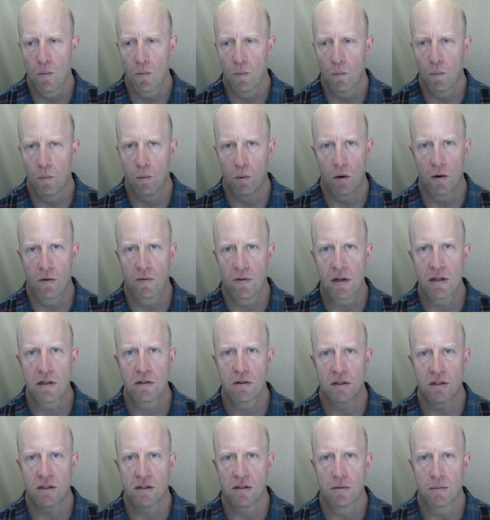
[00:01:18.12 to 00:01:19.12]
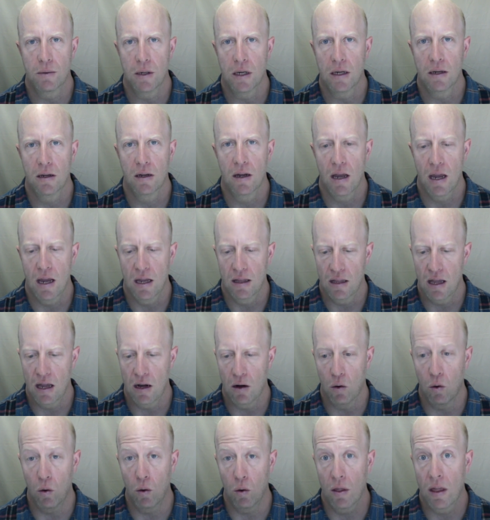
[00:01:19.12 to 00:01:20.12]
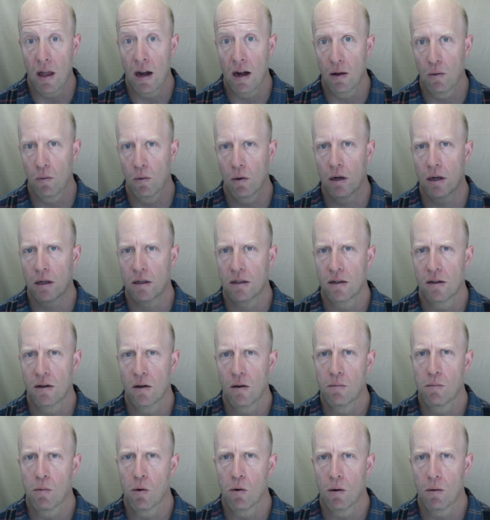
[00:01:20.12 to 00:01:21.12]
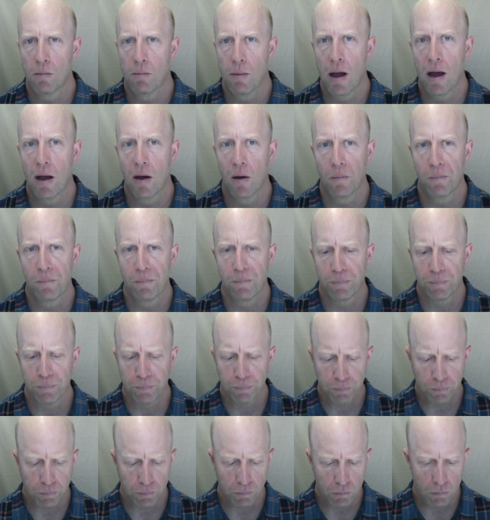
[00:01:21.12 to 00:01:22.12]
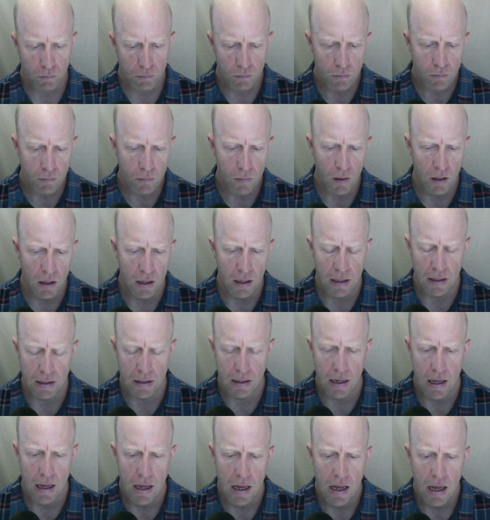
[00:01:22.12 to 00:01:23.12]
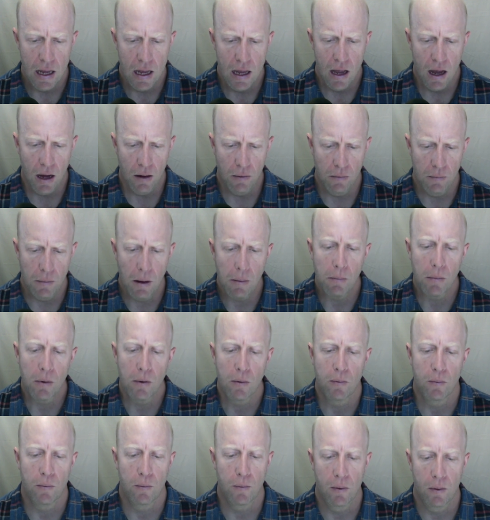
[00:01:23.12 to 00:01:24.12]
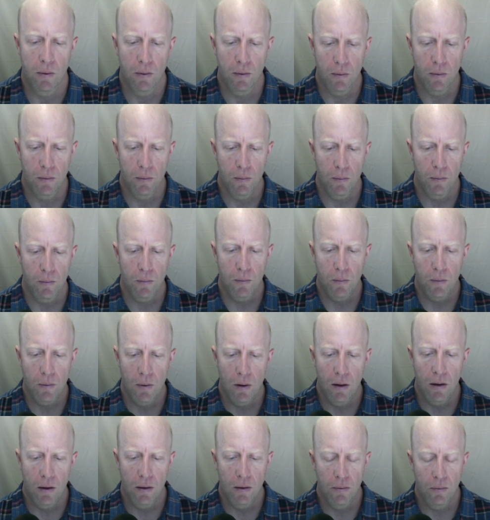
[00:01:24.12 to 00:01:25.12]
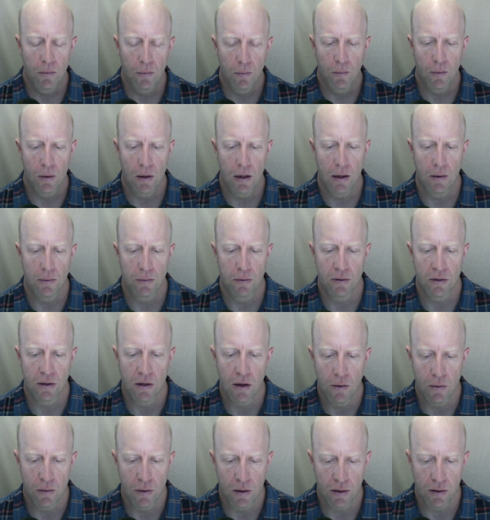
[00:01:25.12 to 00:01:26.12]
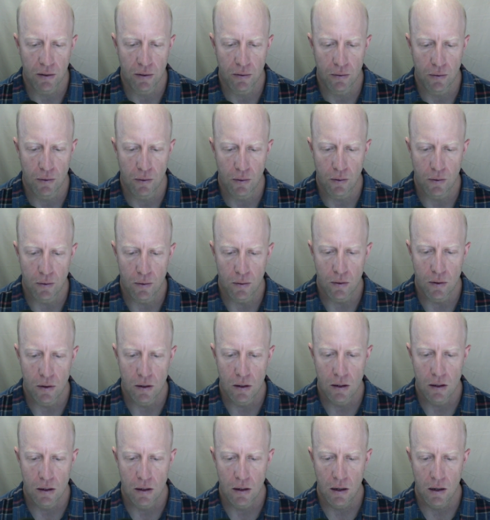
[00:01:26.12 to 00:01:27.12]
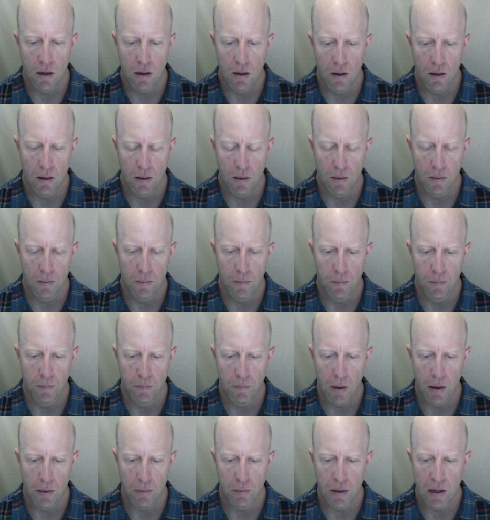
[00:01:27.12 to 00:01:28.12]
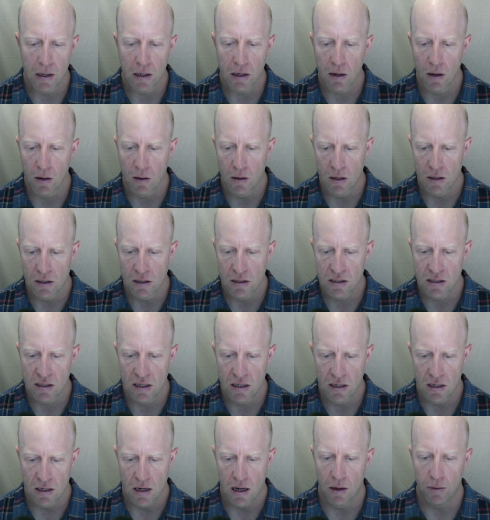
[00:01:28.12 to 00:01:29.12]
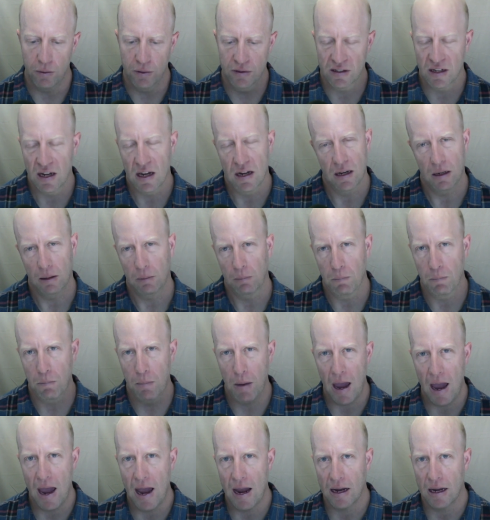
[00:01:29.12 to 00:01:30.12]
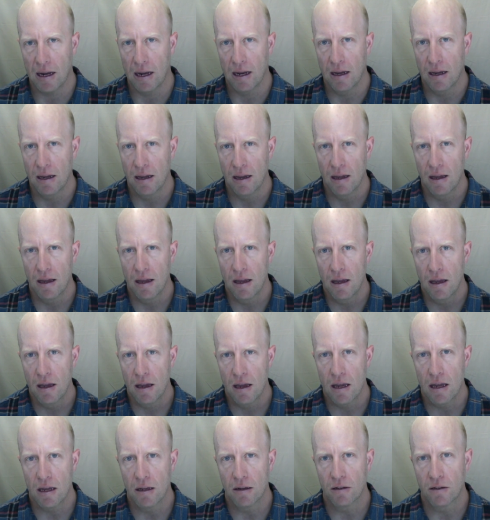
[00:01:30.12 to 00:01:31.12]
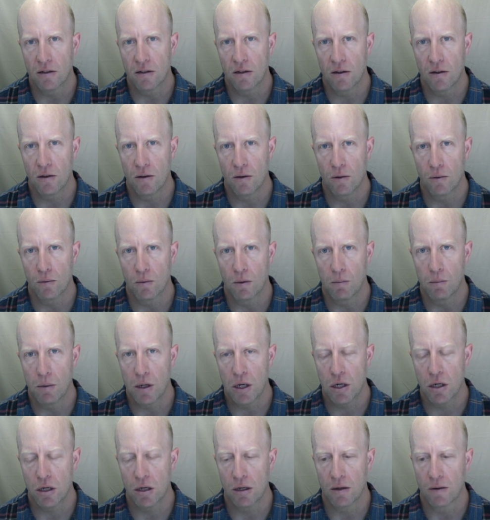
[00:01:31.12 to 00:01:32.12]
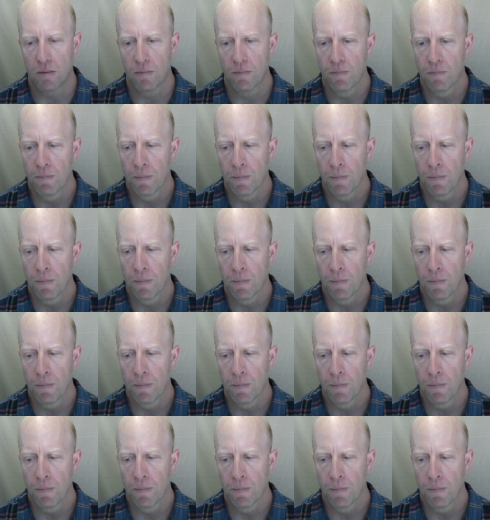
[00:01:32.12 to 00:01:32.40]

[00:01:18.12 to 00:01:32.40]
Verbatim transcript: were of interest to me, and that or that I wanted to know more about. And I remember when I was going through um, my reoccurrence and I was getting back into remission,